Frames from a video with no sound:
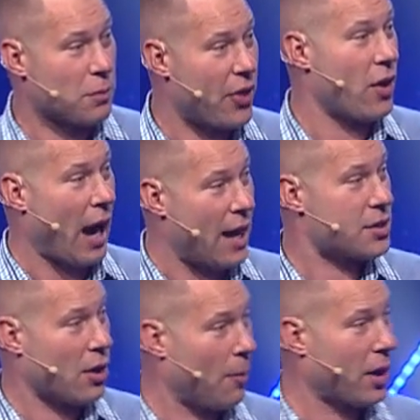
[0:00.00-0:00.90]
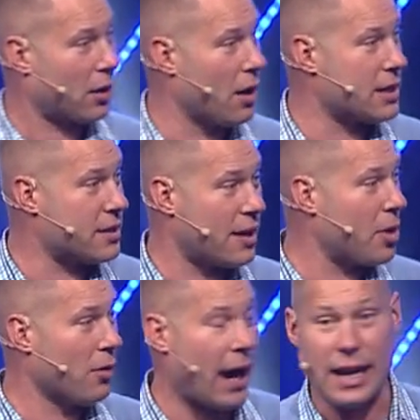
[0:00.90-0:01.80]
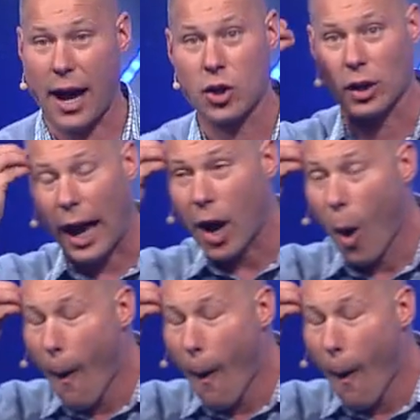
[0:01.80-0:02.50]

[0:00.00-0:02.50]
whether your eyes are open or closed. And some of you right now, you're like,